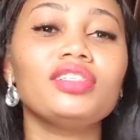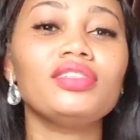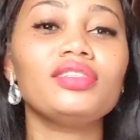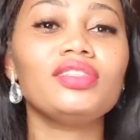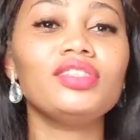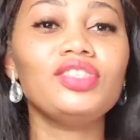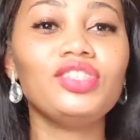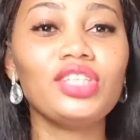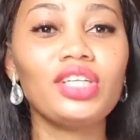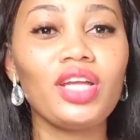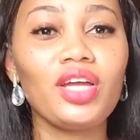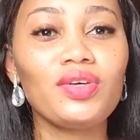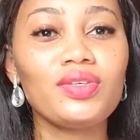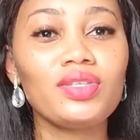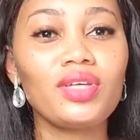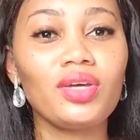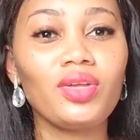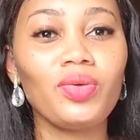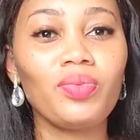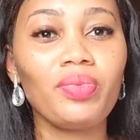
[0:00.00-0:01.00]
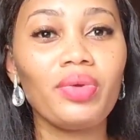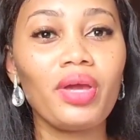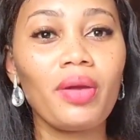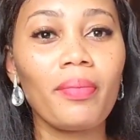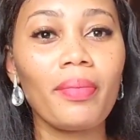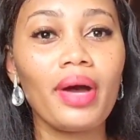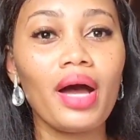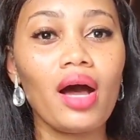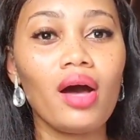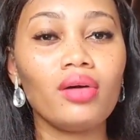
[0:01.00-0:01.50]
This channel is gonna be
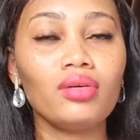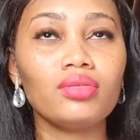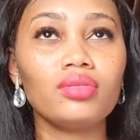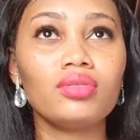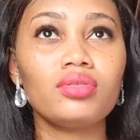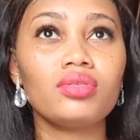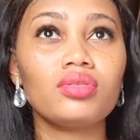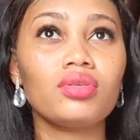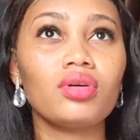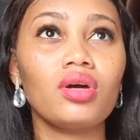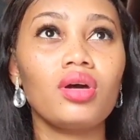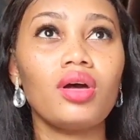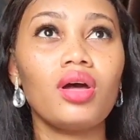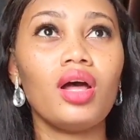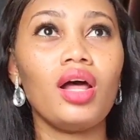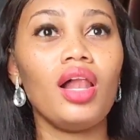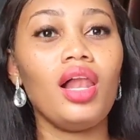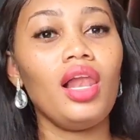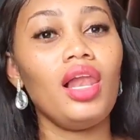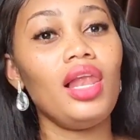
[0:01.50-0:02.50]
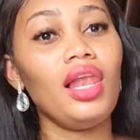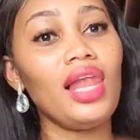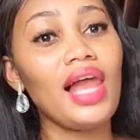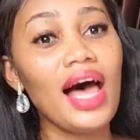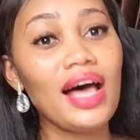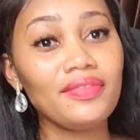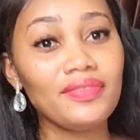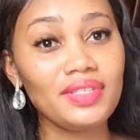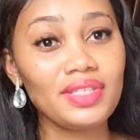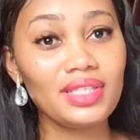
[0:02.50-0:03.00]
about
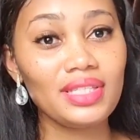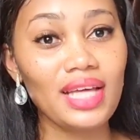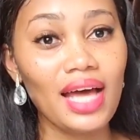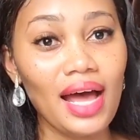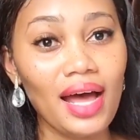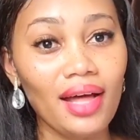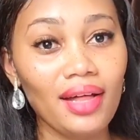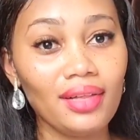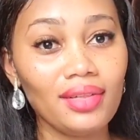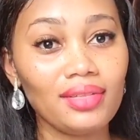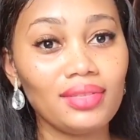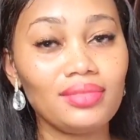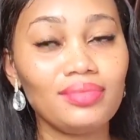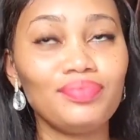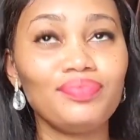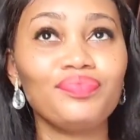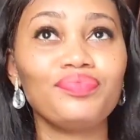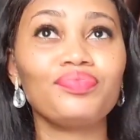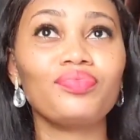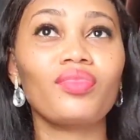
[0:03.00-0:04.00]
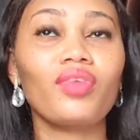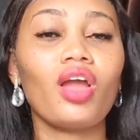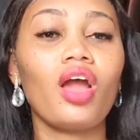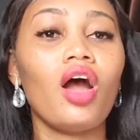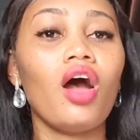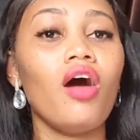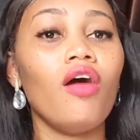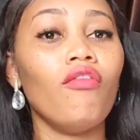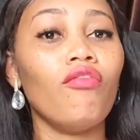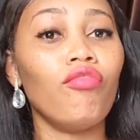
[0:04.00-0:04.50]
lifestyle
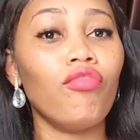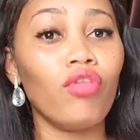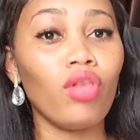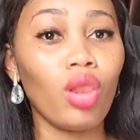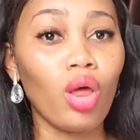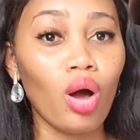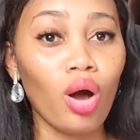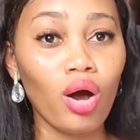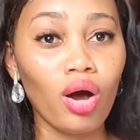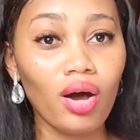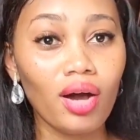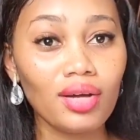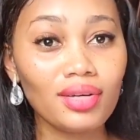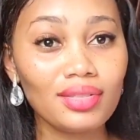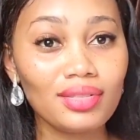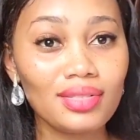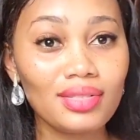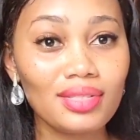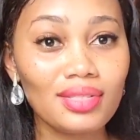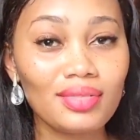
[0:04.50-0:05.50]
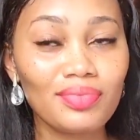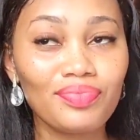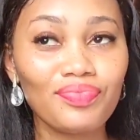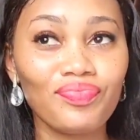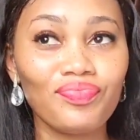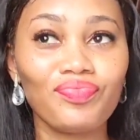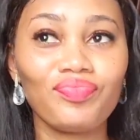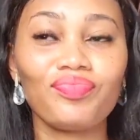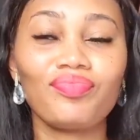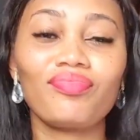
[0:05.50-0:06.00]
vlogs,
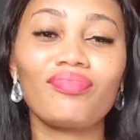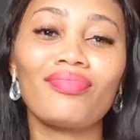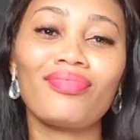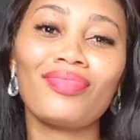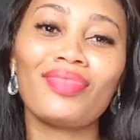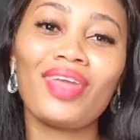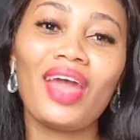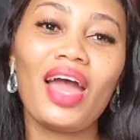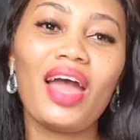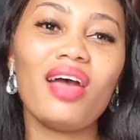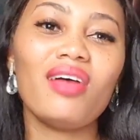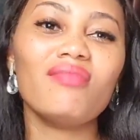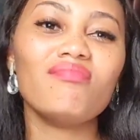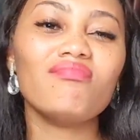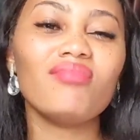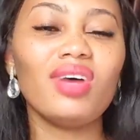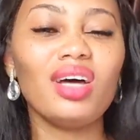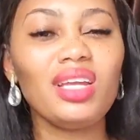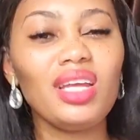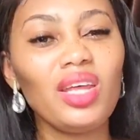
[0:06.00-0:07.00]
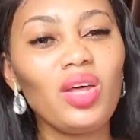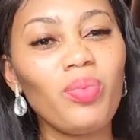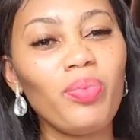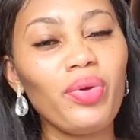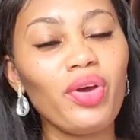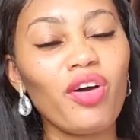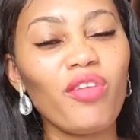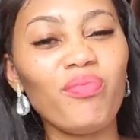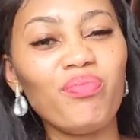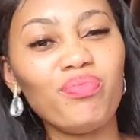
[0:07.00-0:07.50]
a little
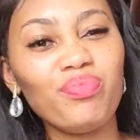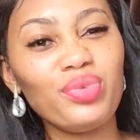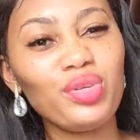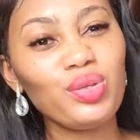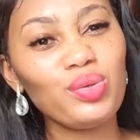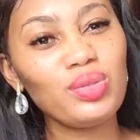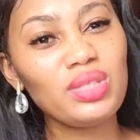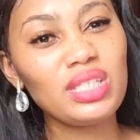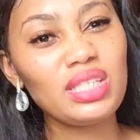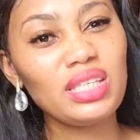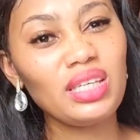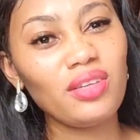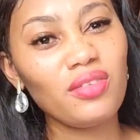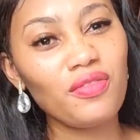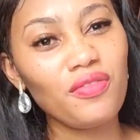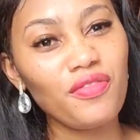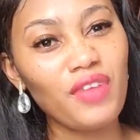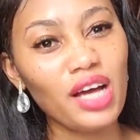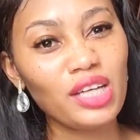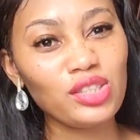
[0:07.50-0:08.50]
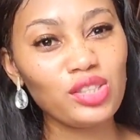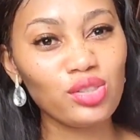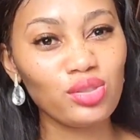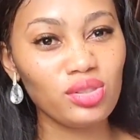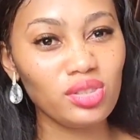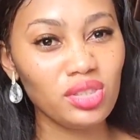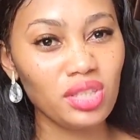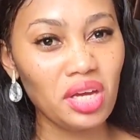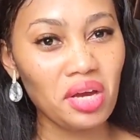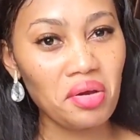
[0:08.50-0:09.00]
bit of beauty and
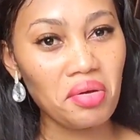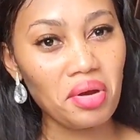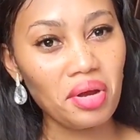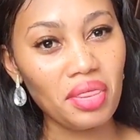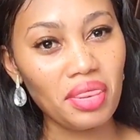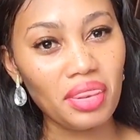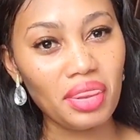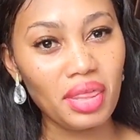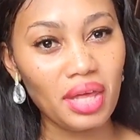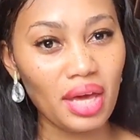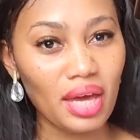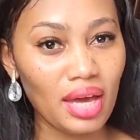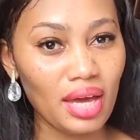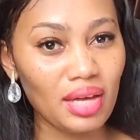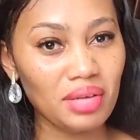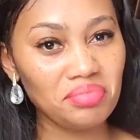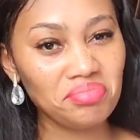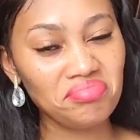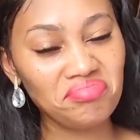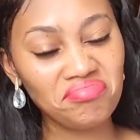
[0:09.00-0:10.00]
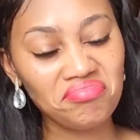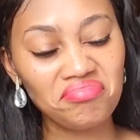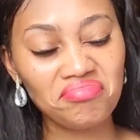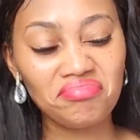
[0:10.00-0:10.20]
fashion here and there,